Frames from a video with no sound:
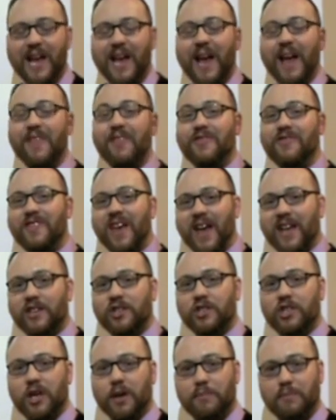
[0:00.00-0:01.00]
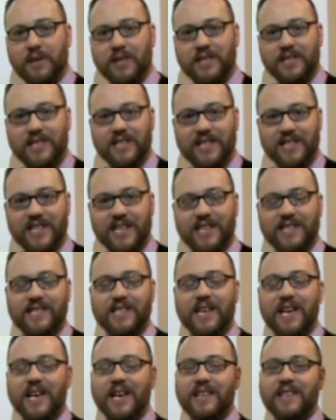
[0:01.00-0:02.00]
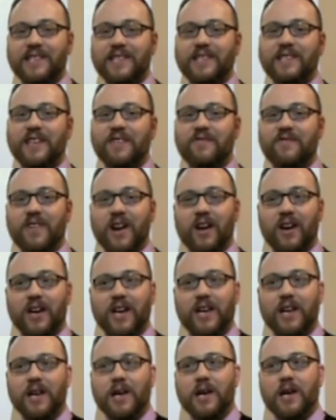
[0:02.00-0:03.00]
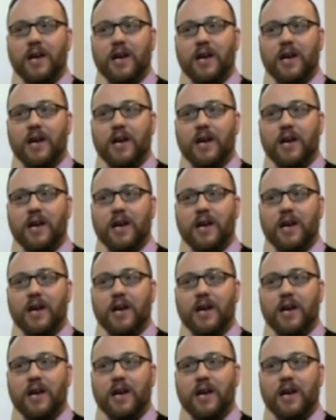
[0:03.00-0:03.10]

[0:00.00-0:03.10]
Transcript: and then jump into this. This is a very